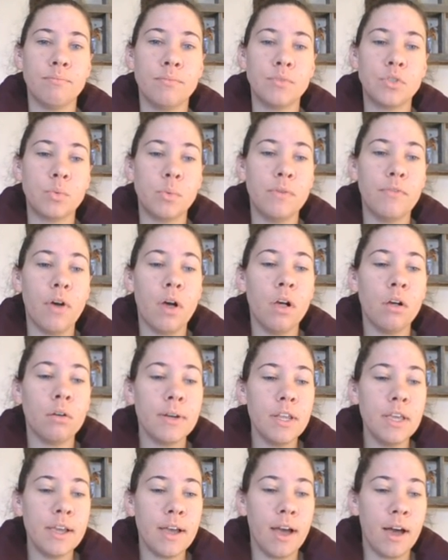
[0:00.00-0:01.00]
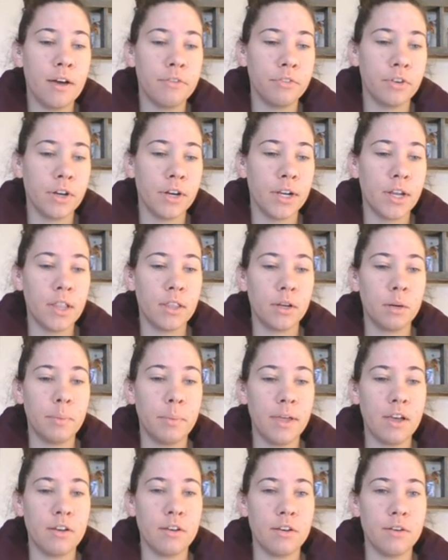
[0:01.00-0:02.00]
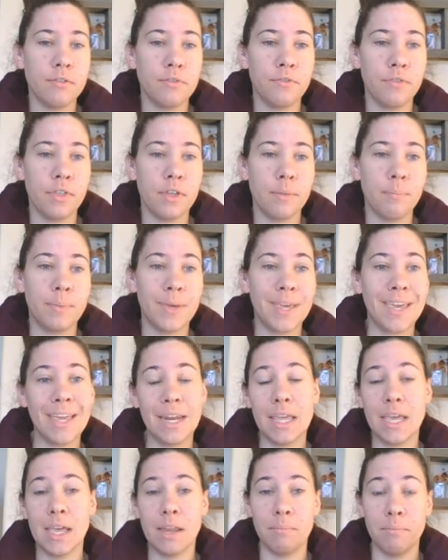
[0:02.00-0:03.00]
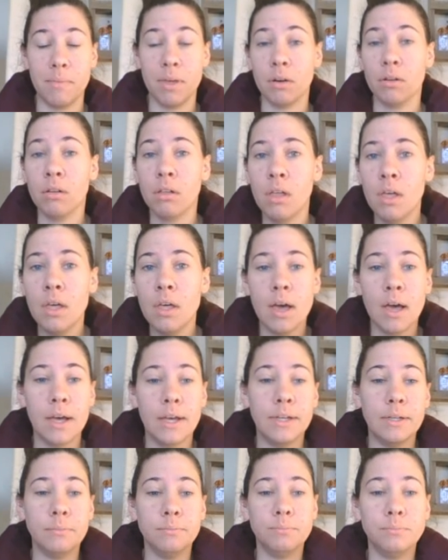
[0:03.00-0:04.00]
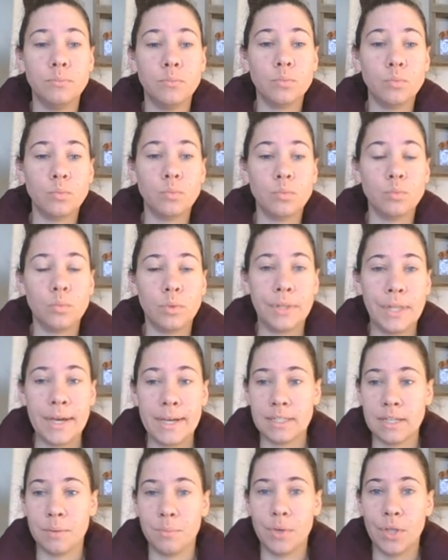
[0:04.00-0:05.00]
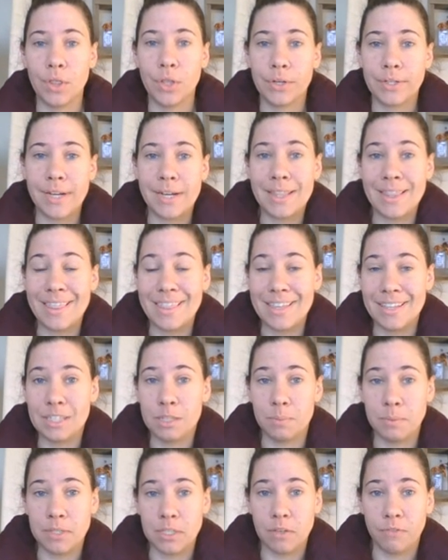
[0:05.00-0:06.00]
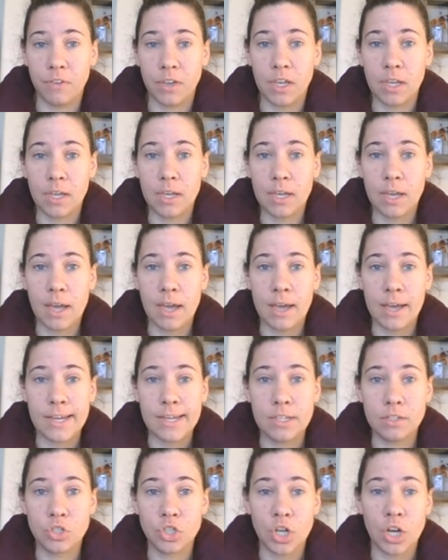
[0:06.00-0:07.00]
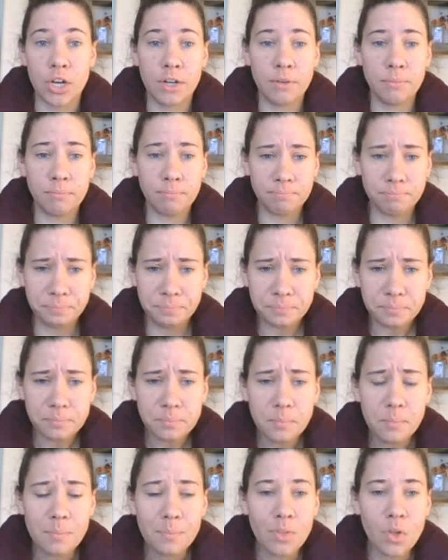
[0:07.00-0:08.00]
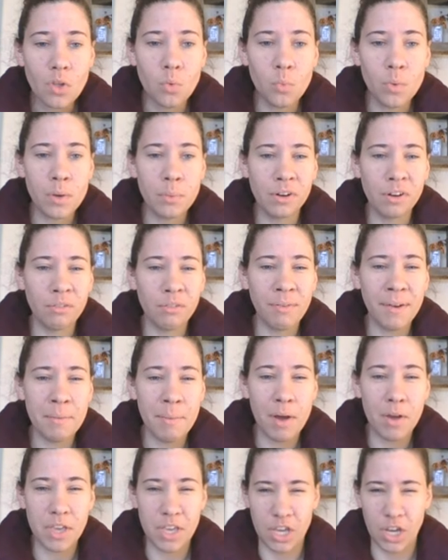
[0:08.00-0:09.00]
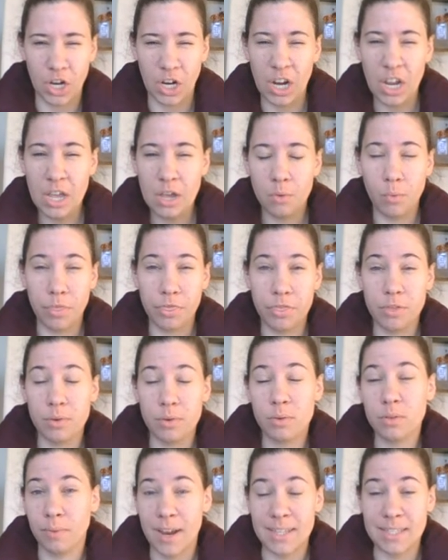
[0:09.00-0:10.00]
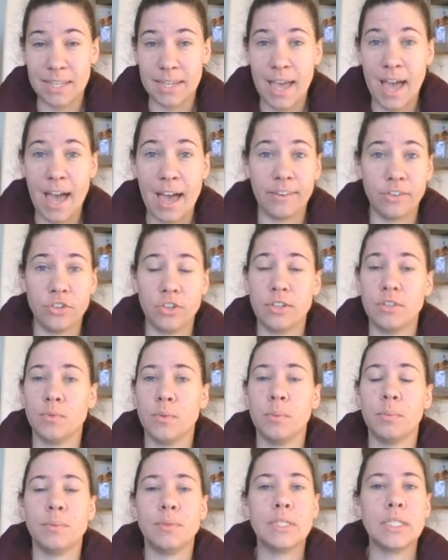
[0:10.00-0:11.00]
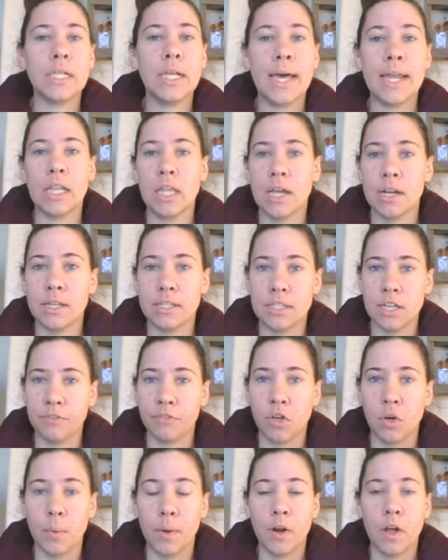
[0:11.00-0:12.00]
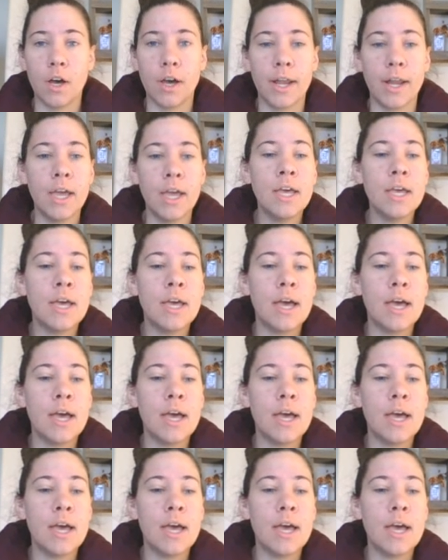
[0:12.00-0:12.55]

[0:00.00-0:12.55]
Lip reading: So we've already covered a little bit of the beginning and middle. Last time we looked at this specific chart, we were right about here with those rising actions. We still had a lot of stuff going on.